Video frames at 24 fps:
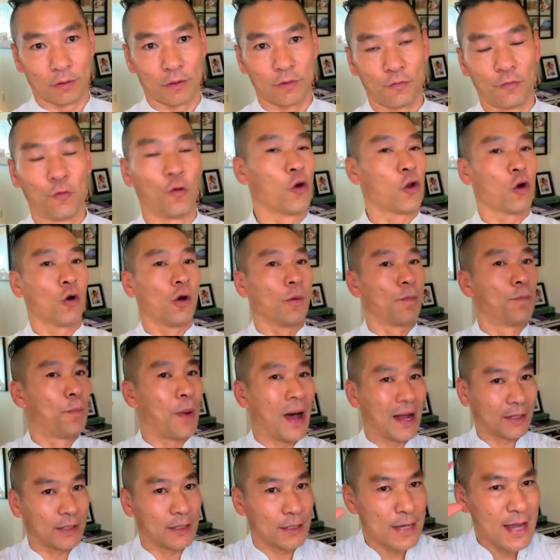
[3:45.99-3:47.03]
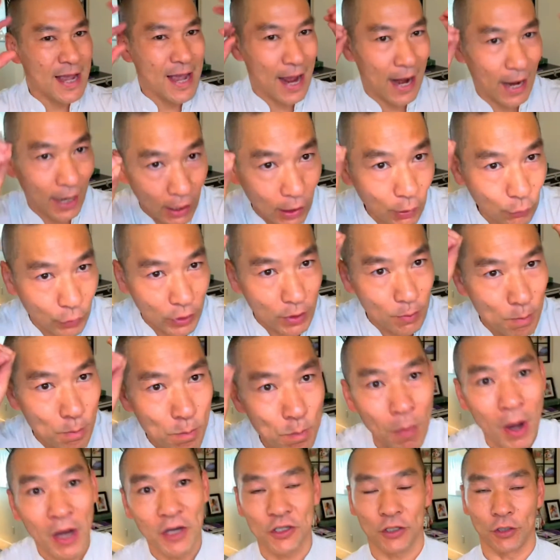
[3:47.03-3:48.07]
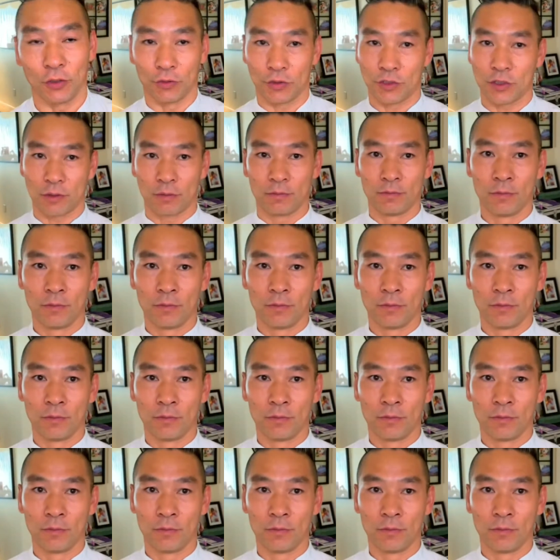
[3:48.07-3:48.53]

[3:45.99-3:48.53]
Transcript: for your body every muscles.